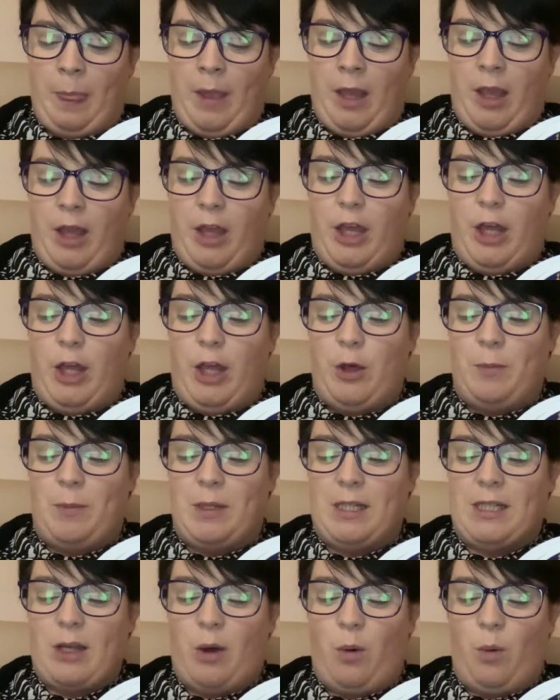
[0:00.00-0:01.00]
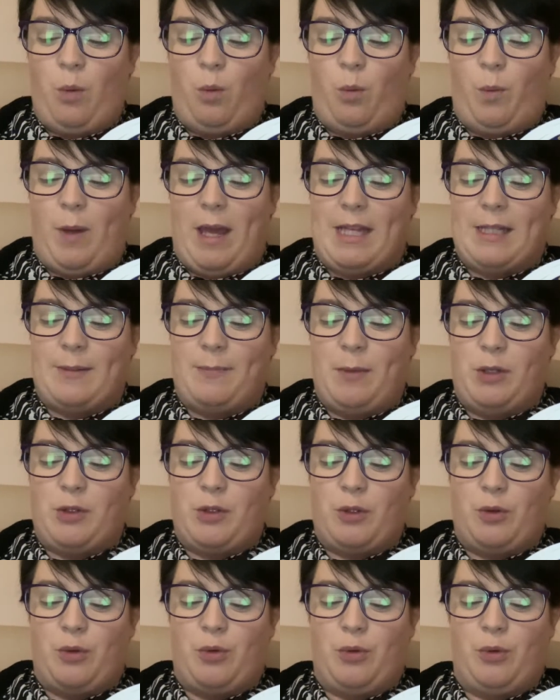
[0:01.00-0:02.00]
Humans are always
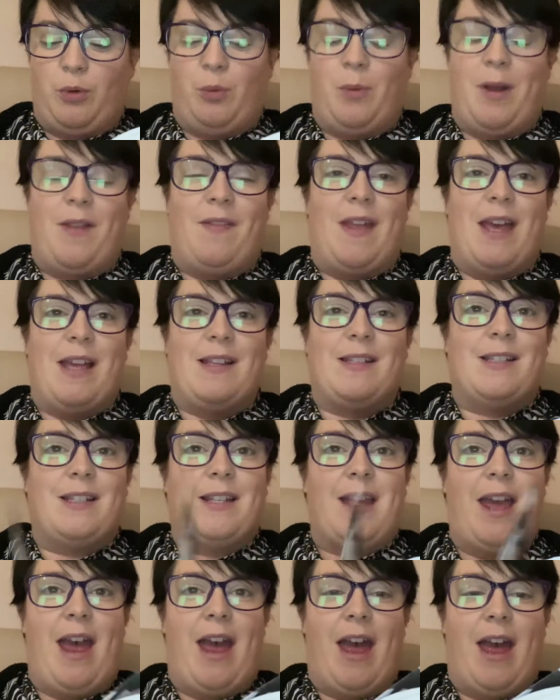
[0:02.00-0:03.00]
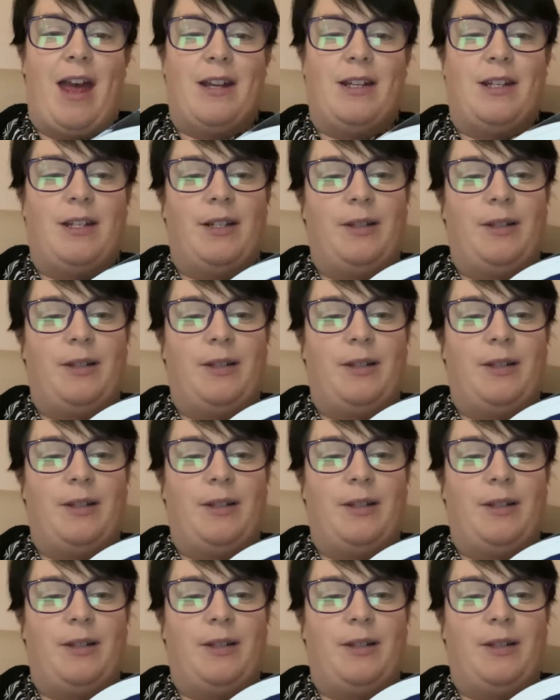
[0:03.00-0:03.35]
most cruel when they're scared.